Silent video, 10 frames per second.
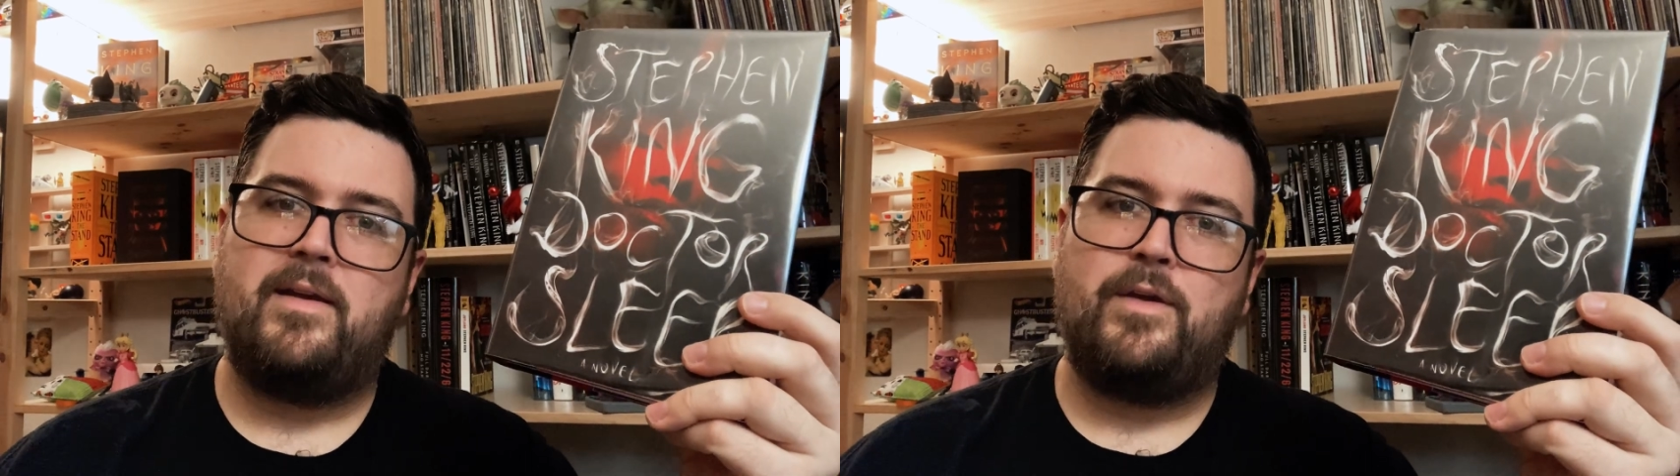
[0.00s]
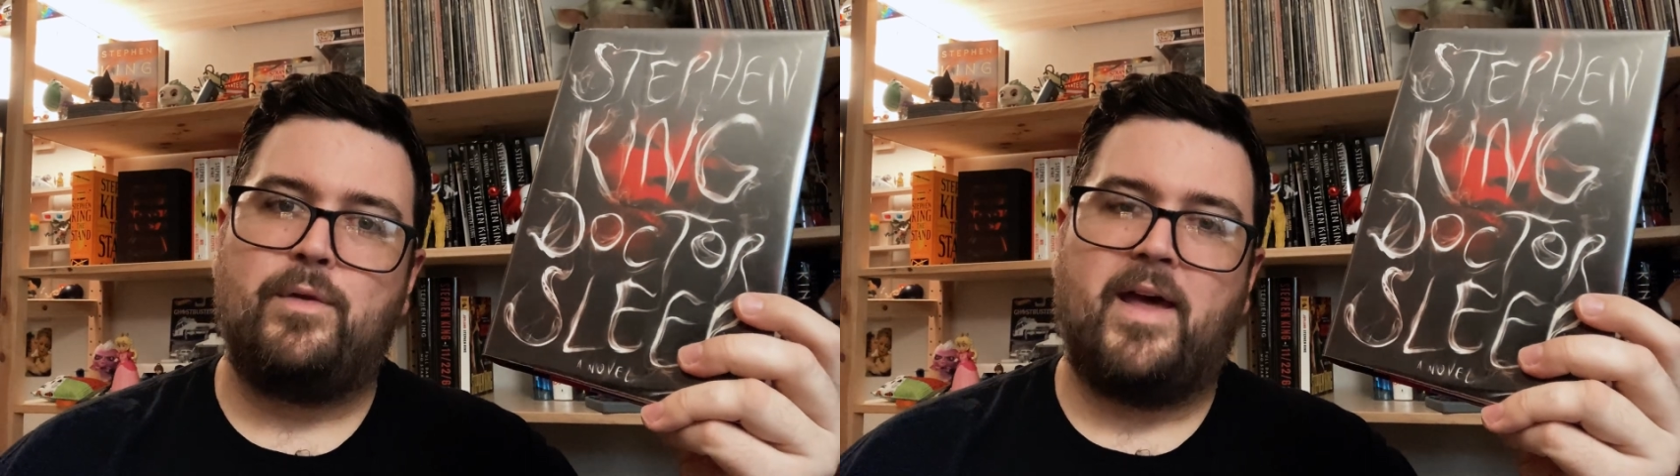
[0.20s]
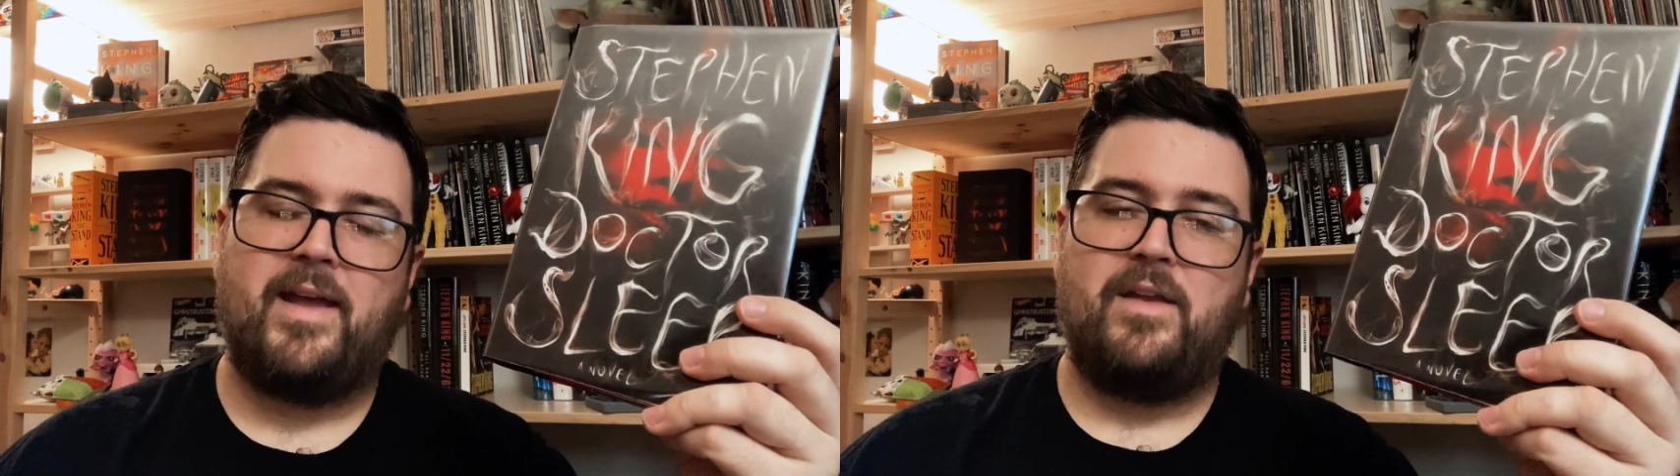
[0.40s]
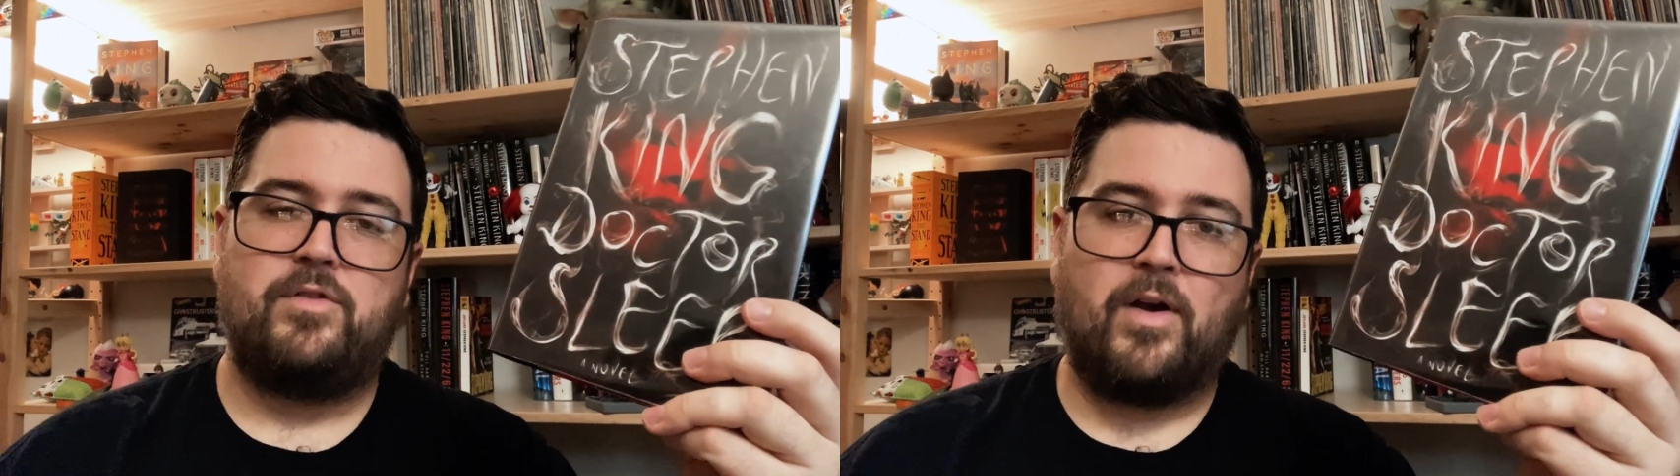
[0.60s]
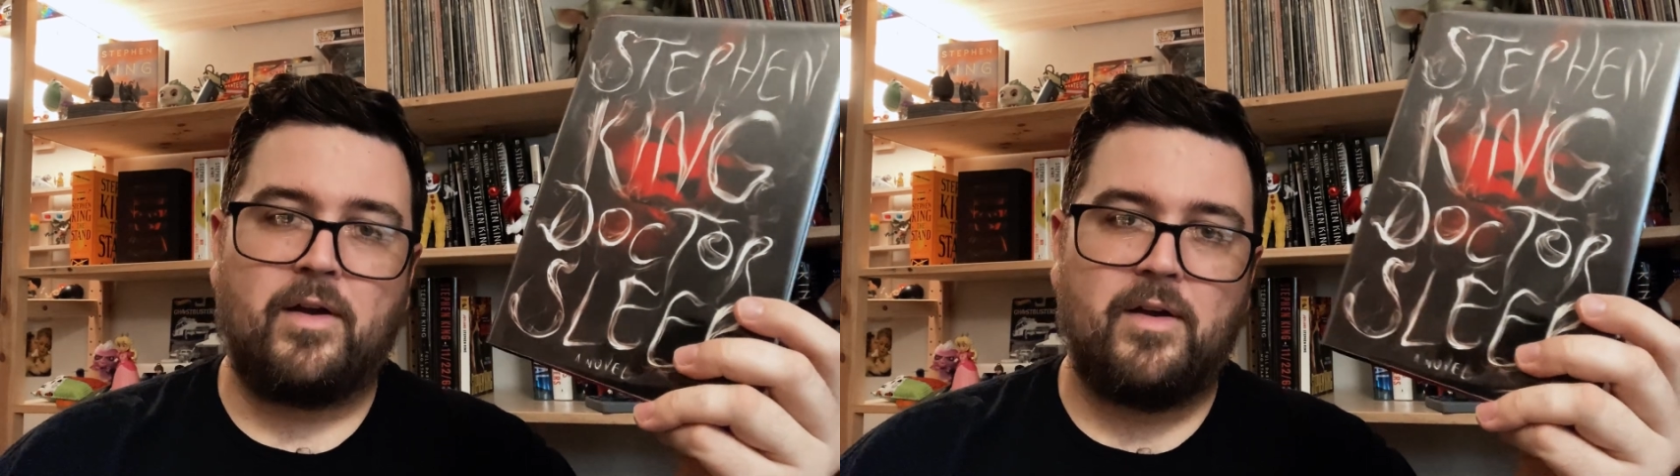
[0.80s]
You Like It
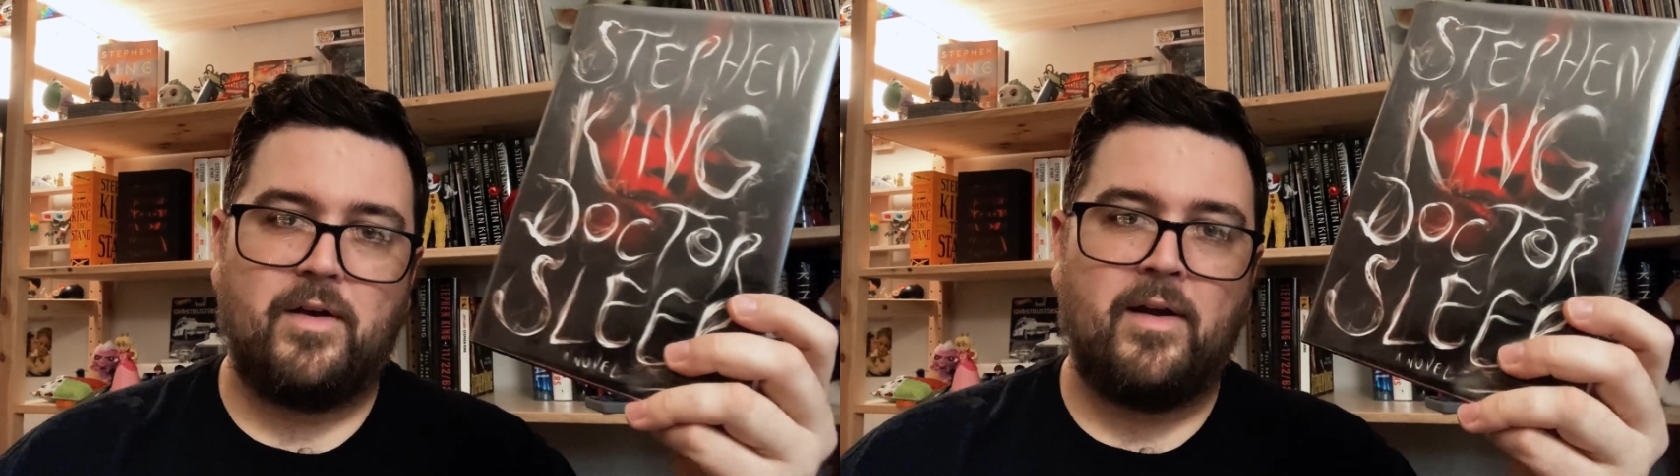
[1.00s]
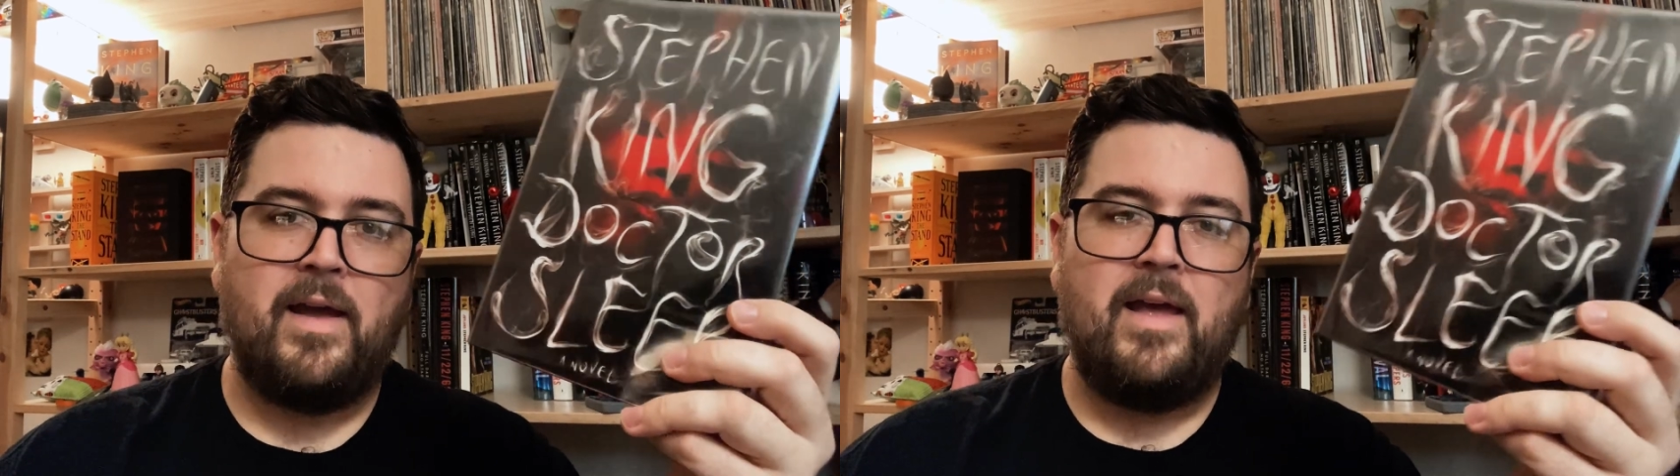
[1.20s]
Darker,